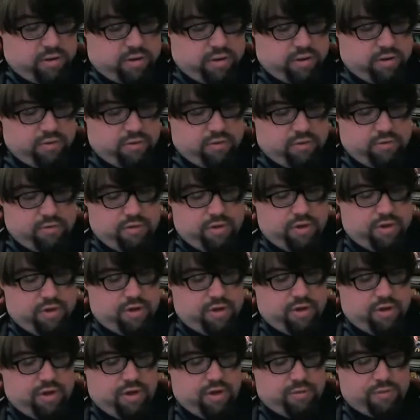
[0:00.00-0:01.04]
oh,
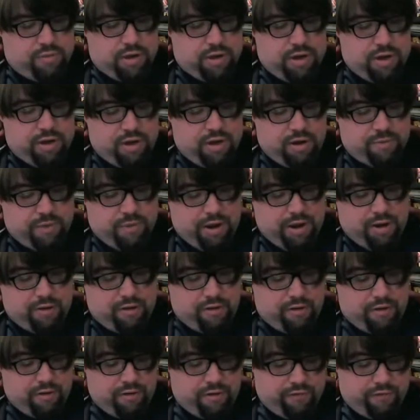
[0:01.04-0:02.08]
a, pair
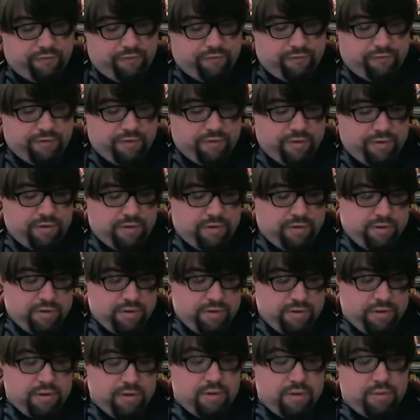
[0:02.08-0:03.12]
of
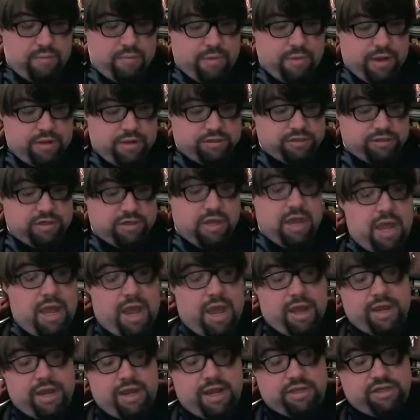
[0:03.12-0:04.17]
badges.
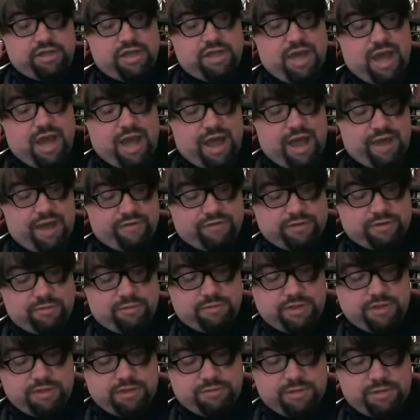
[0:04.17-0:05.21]
I actually have some
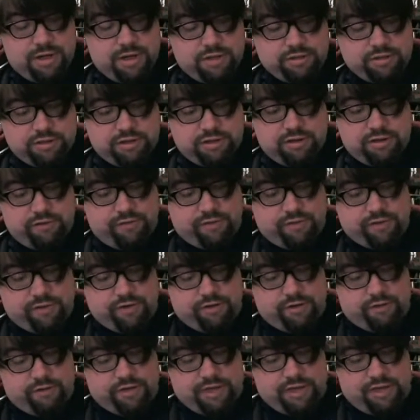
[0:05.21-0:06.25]
of these badges here, funny
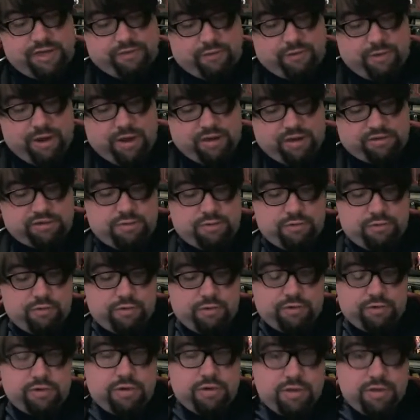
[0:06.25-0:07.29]
enough, to give away at some
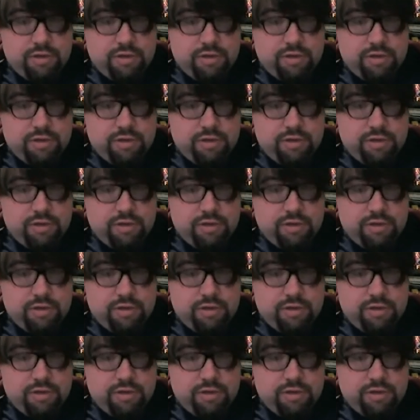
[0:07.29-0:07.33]
point.